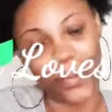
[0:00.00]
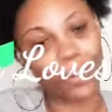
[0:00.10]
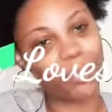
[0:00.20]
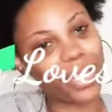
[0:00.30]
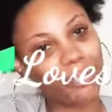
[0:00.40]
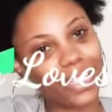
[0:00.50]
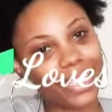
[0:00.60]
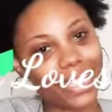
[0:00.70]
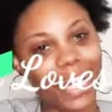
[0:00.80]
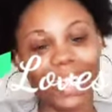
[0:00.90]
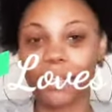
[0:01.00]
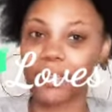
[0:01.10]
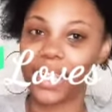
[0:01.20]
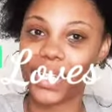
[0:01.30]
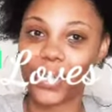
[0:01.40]
heart babies, and I am
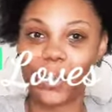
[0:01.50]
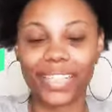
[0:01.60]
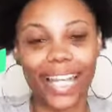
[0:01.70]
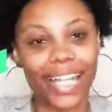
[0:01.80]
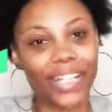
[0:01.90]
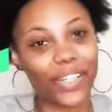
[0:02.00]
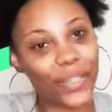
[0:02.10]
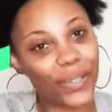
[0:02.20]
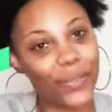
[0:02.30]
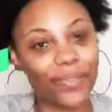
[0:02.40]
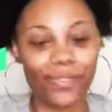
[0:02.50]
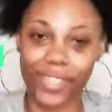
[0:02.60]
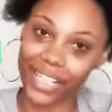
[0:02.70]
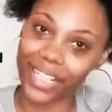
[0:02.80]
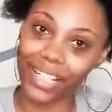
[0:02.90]
here with a new
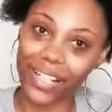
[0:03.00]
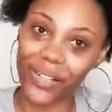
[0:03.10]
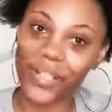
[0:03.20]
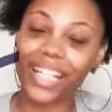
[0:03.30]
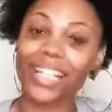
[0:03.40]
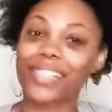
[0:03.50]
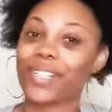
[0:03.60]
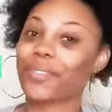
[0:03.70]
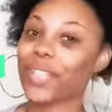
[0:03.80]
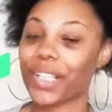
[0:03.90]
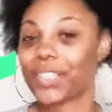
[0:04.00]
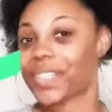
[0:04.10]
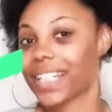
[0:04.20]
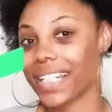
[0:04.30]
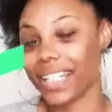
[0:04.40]
video. So if you're
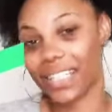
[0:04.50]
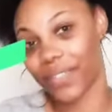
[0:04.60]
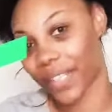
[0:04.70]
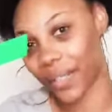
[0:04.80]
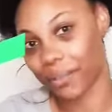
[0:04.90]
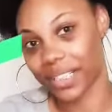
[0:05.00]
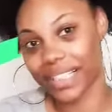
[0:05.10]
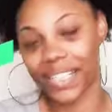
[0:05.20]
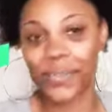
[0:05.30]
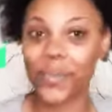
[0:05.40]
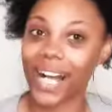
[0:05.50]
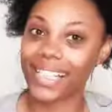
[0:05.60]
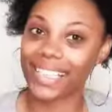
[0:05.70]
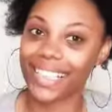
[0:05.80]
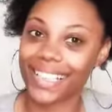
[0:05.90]
interested in this video, please keep
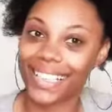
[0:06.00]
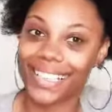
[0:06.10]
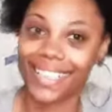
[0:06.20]
watching.